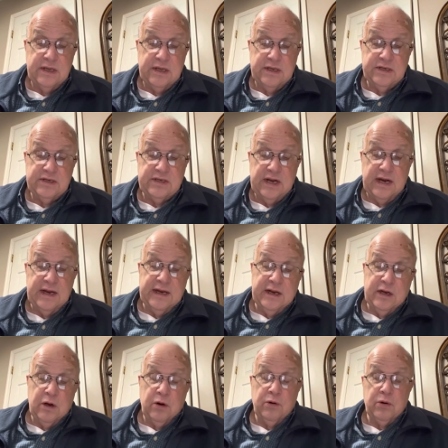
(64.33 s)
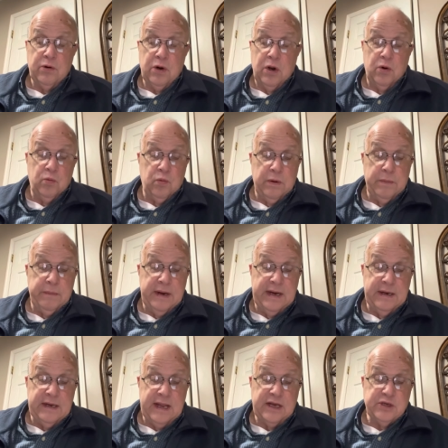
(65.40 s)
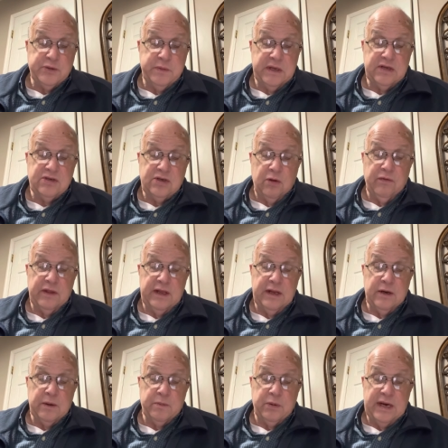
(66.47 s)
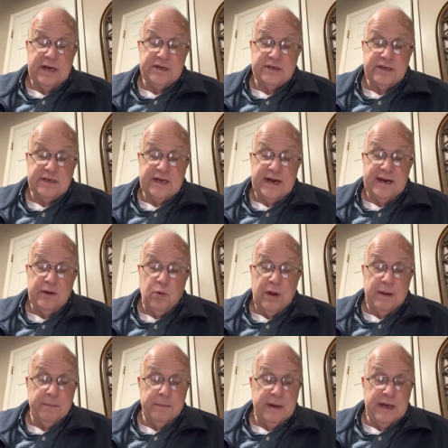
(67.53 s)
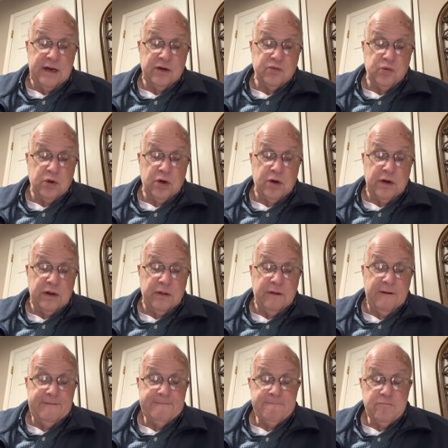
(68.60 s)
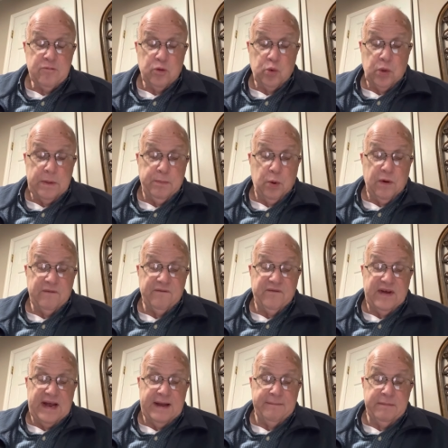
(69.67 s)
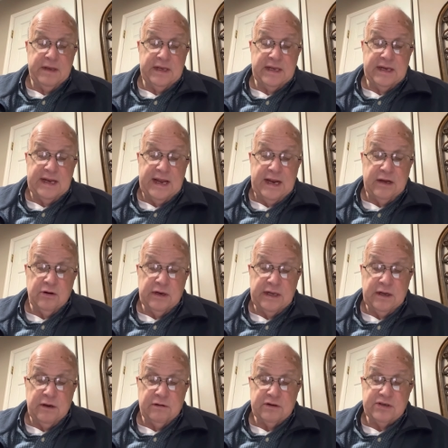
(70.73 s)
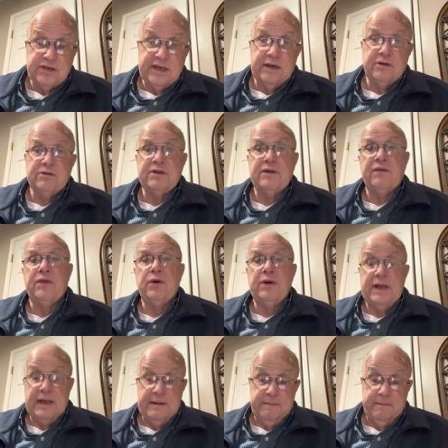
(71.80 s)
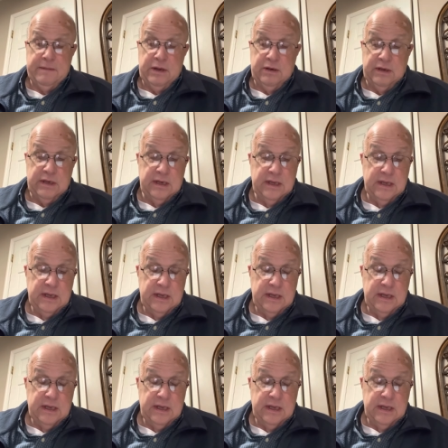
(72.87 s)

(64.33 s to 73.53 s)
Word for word: selling it on her own. When Betty Naismith sold the enterprise, the tiny white bottles were earning 3.5 million annually on the sales of 38 million.